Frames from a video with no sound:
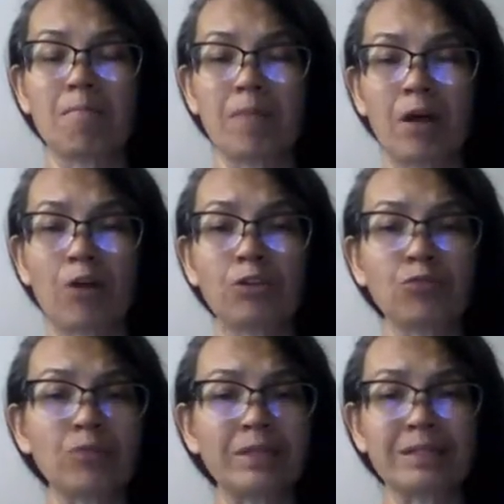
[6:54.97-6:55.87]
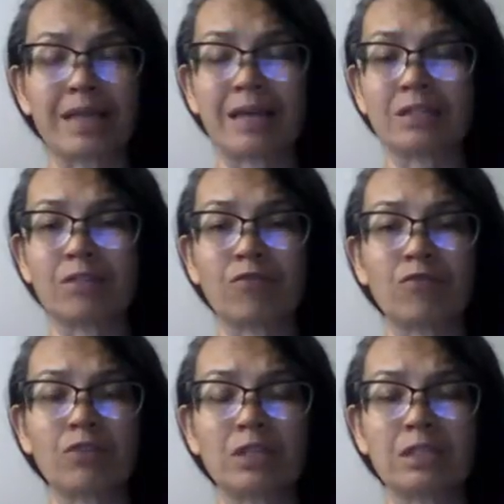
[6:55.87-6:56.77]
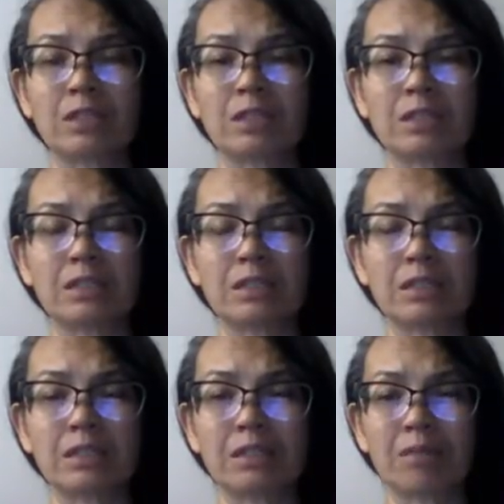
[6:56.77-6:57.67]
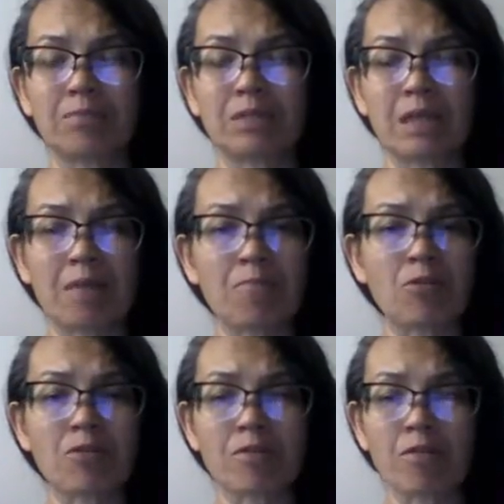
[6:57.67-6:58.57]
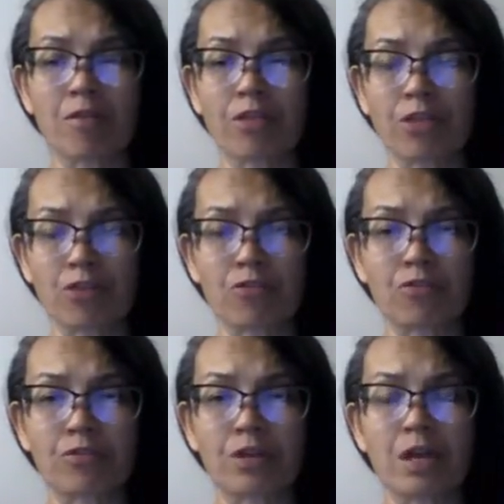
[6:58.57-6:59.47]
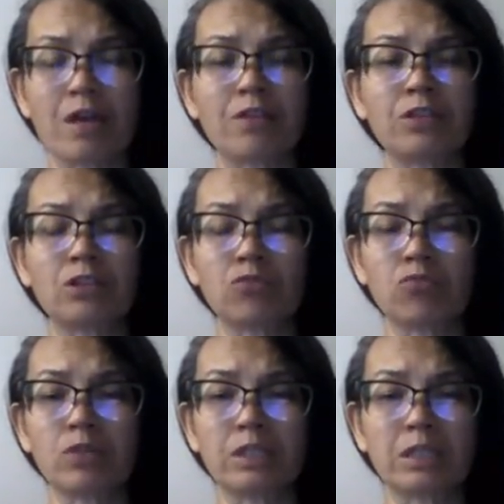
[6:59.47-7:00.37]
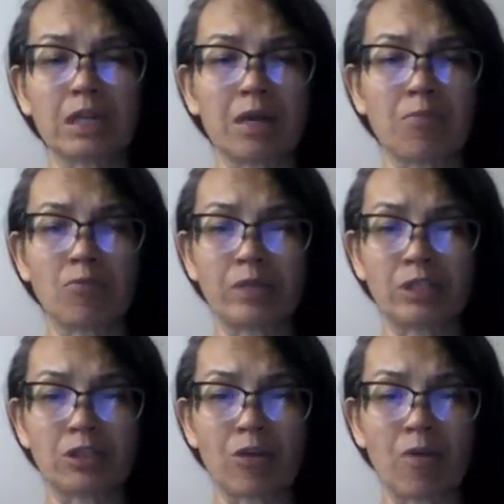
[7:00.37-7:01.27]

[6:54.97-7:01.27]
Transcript: health risks as of September third. This was a couple weeks ago